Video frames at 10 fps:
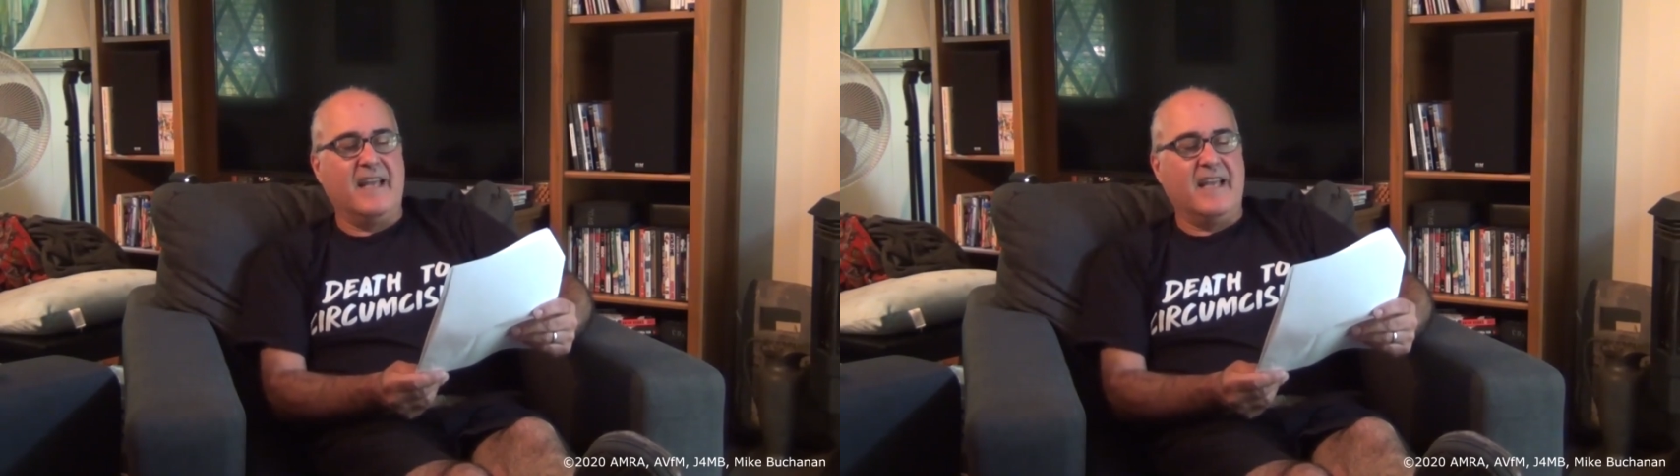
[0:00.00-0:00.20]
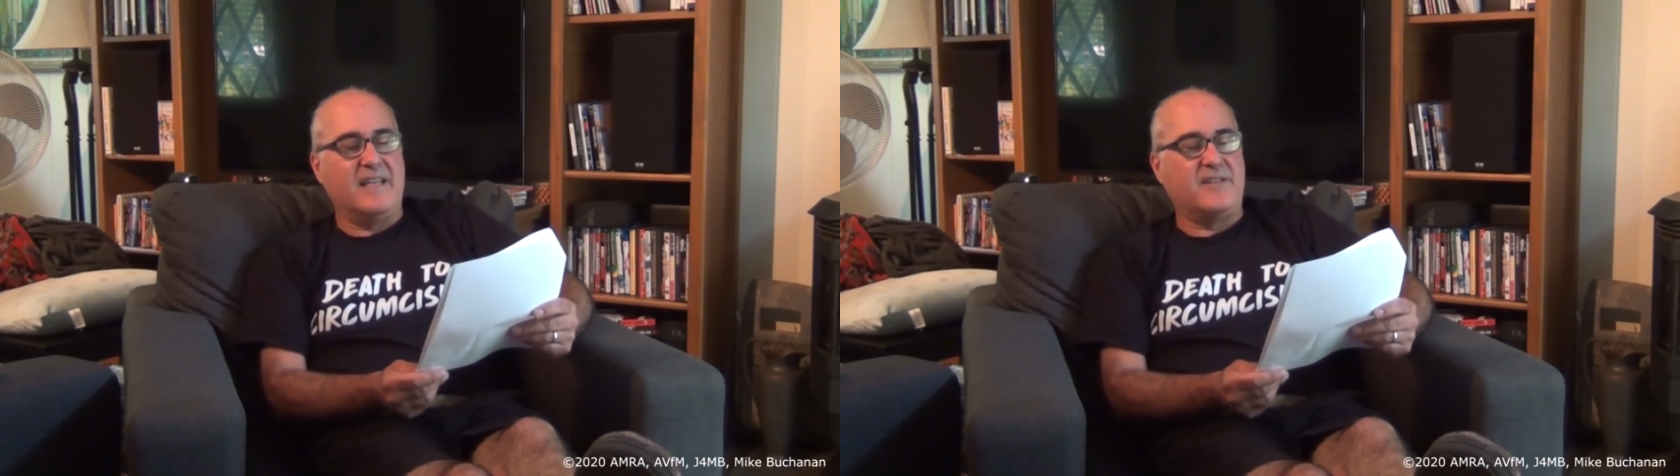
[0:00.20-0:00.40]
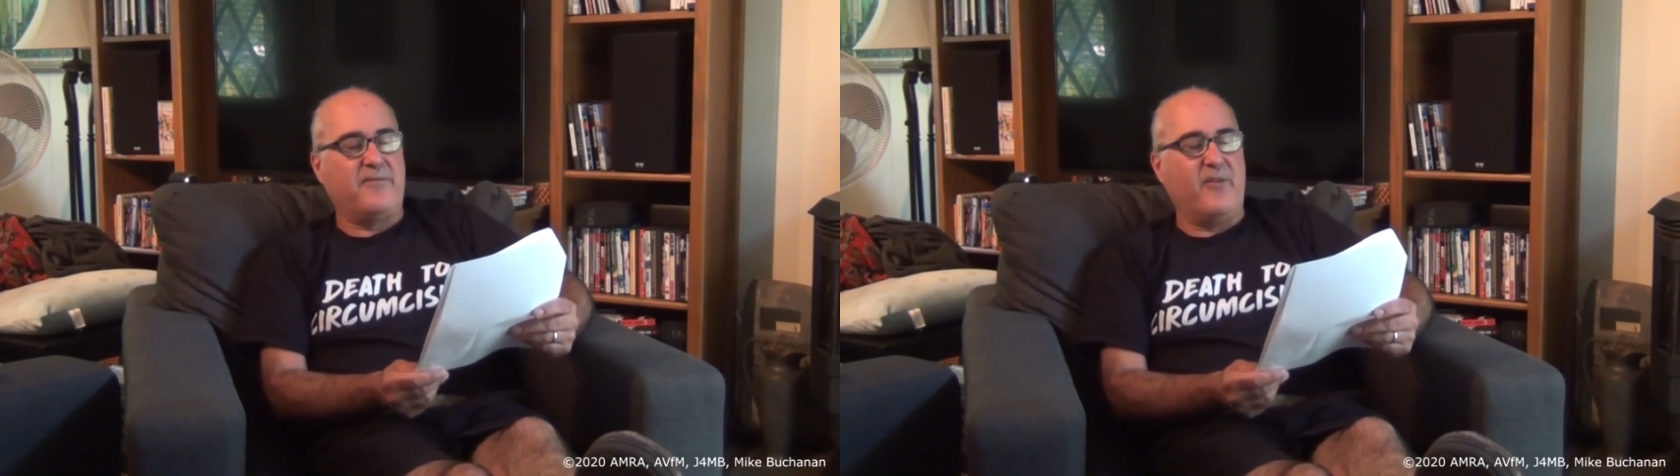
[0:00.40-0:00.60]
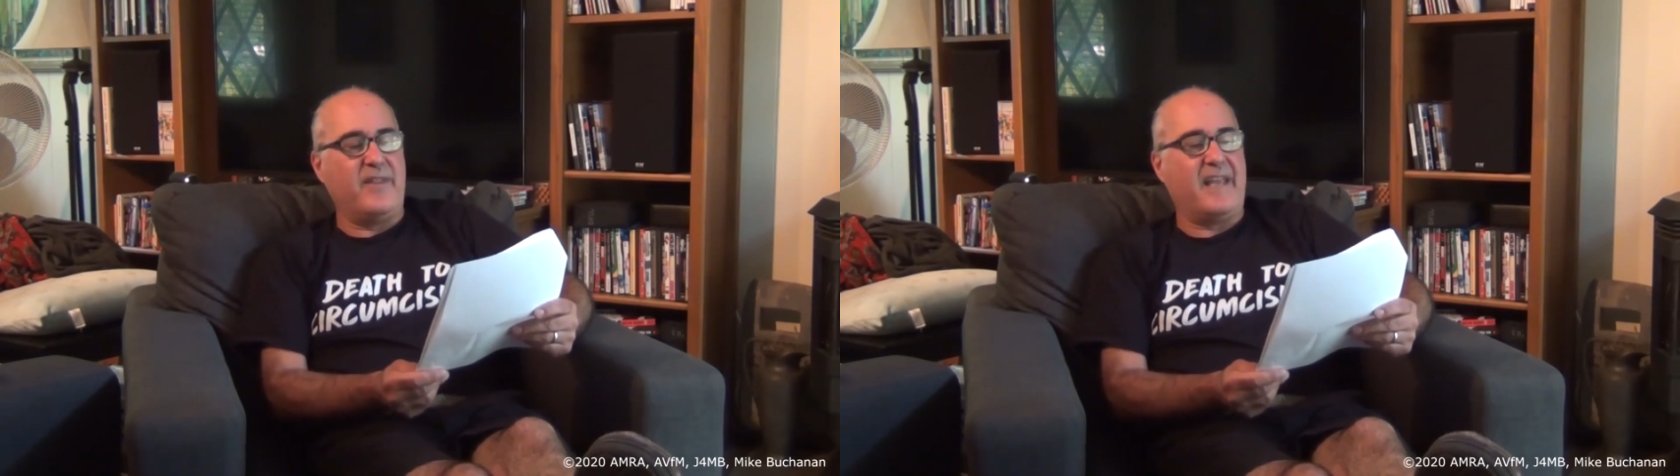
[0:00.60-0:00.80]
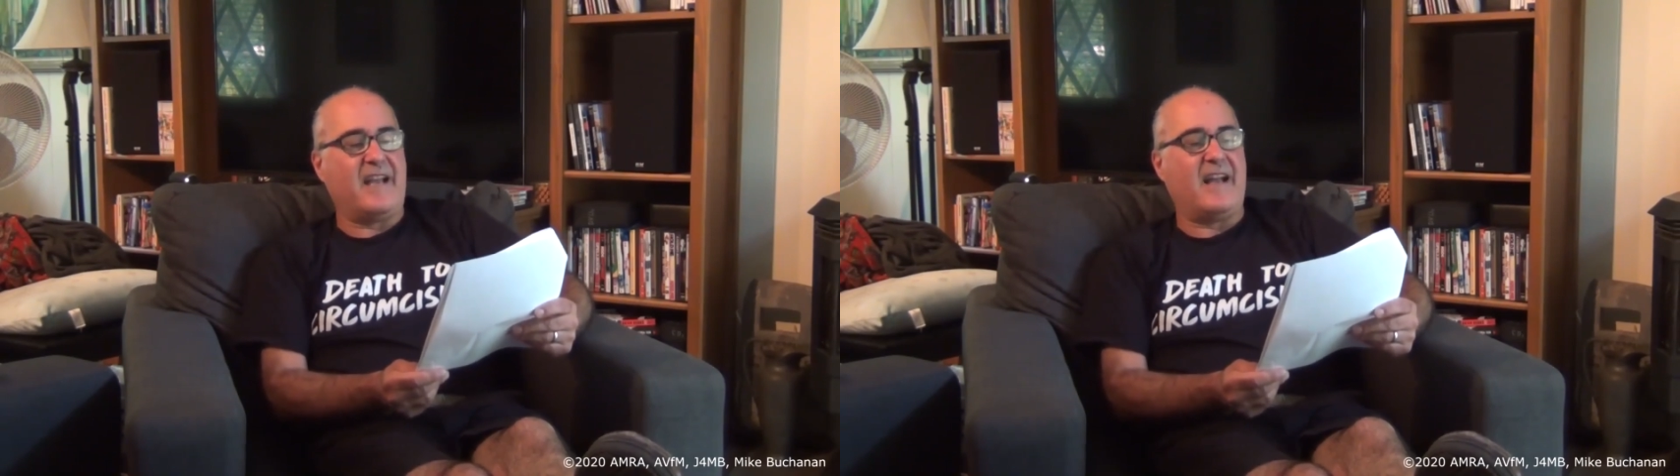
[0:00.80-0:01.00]
is for
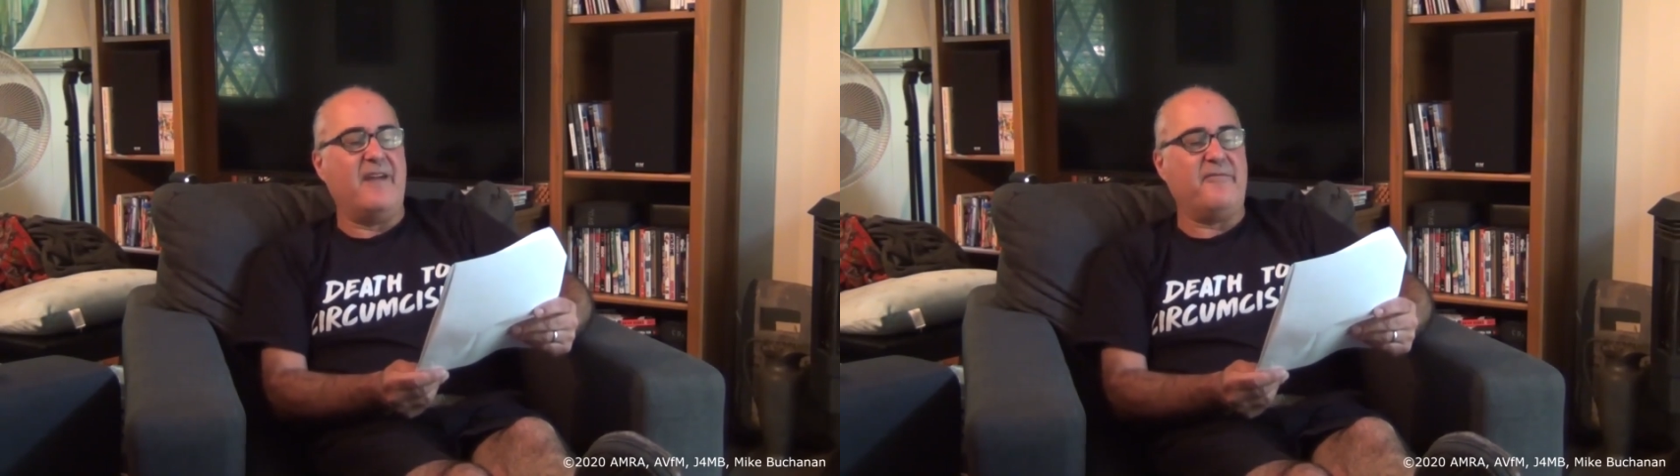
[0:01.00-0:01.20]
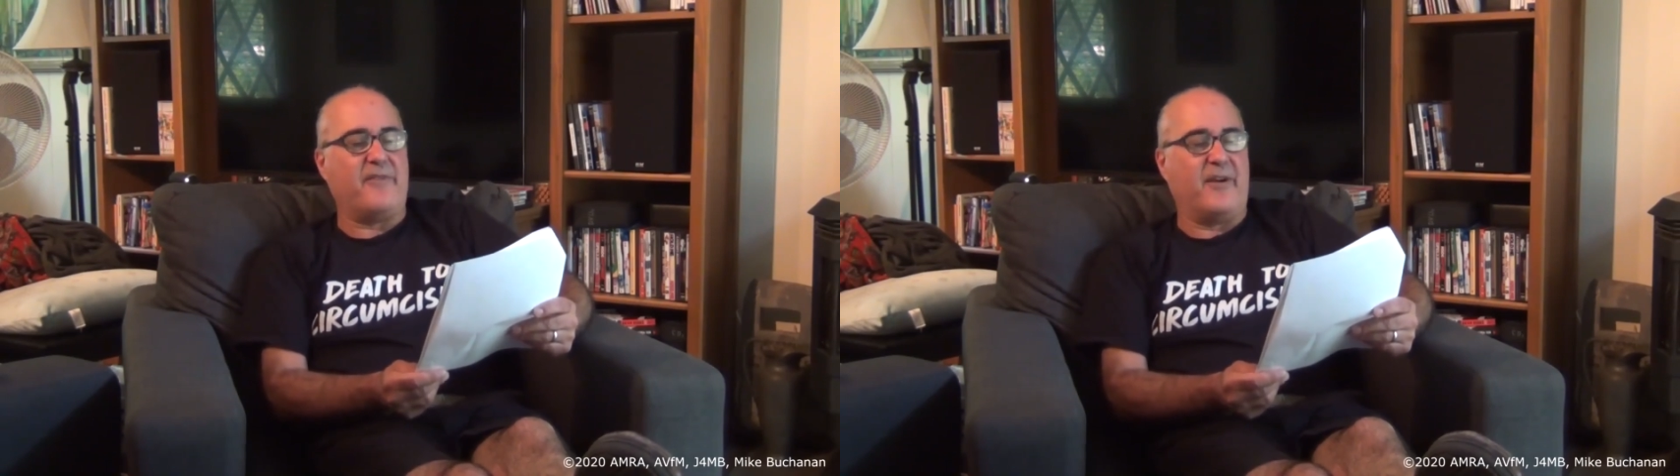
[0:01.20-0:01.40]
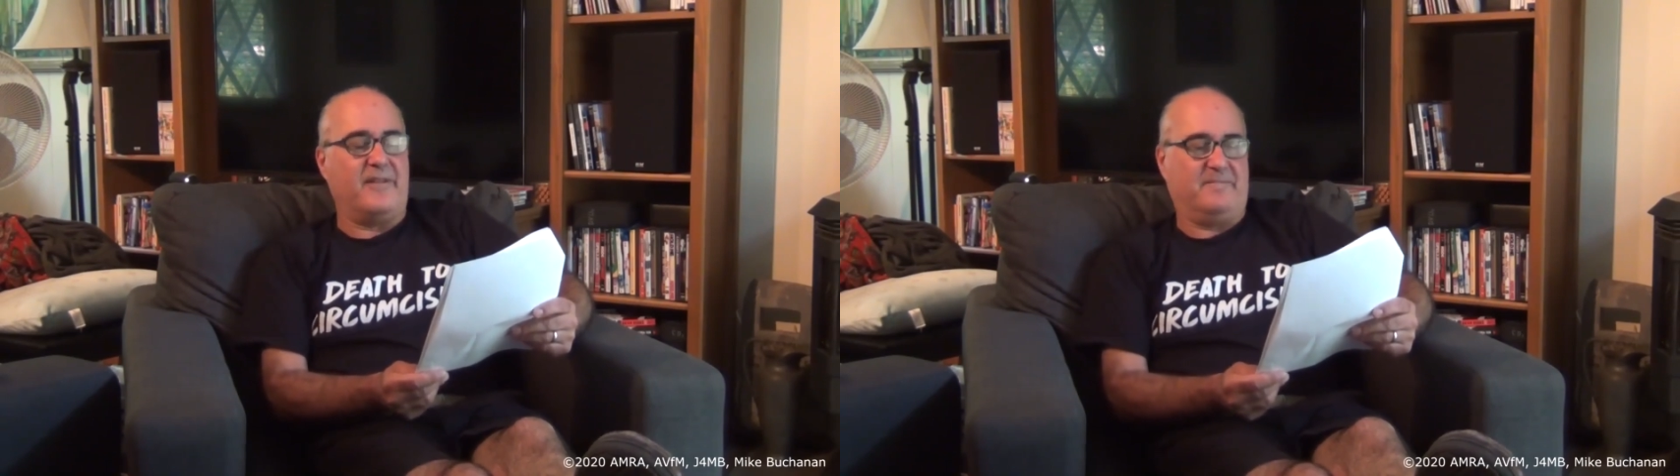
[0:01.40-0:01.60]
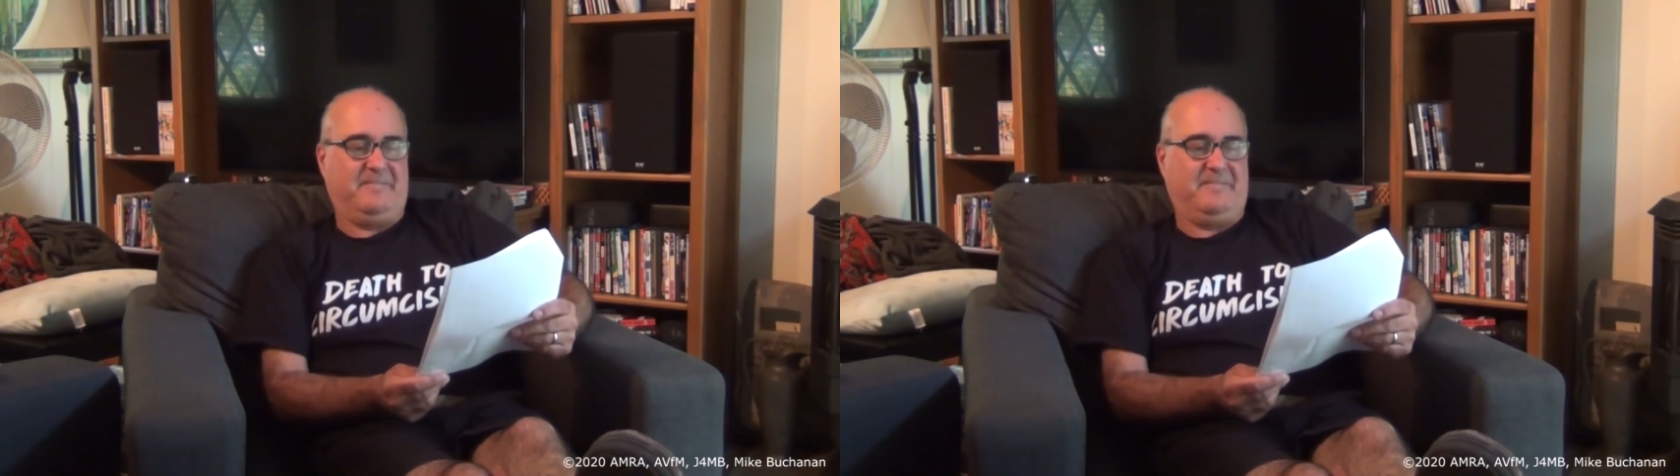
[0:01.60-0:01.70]
their comfort.